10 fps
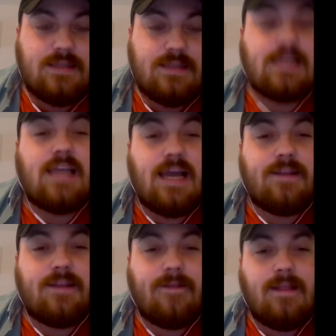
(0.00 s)
that he
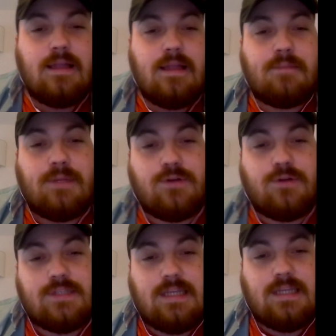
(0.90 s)
had,
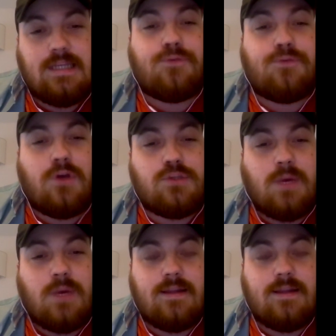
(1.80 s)
because in the first
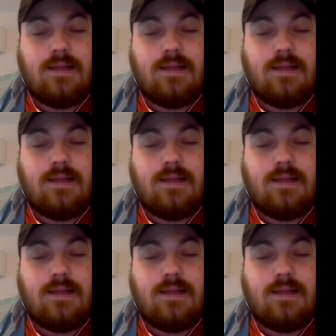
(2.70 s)
one,